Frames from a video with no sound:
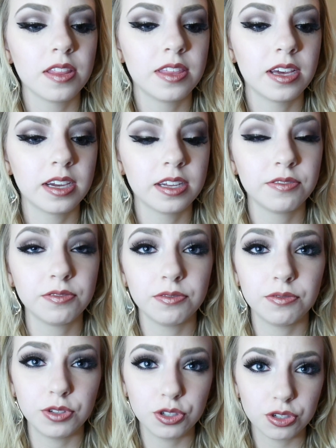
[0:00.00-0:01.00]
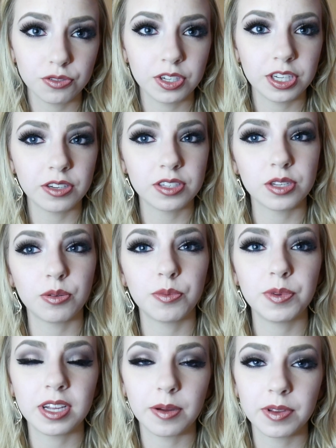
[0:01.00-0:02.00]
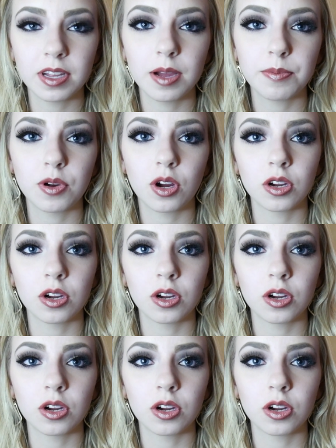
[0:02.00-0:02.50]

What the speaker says: The future videos that will be coming up